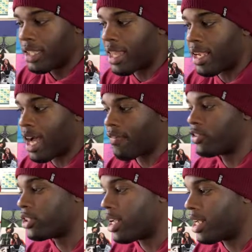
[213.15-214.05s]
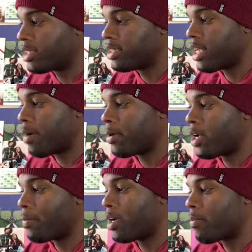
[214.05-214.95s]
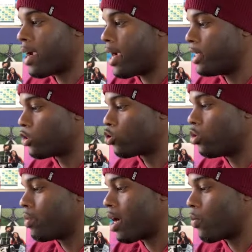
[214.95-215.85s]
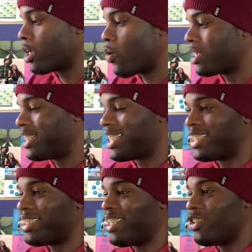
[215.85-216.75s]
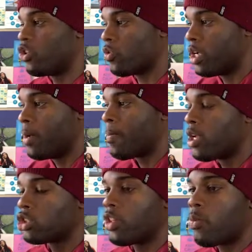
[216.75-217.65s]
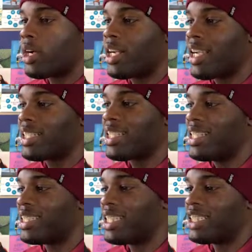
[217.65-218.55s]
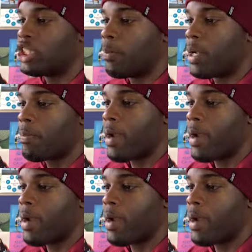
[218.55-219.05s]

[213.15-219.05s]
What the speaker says: Thank God for genetics, and I'm going to pick my age group, and we're going to continue. So then we're going to get to this shipping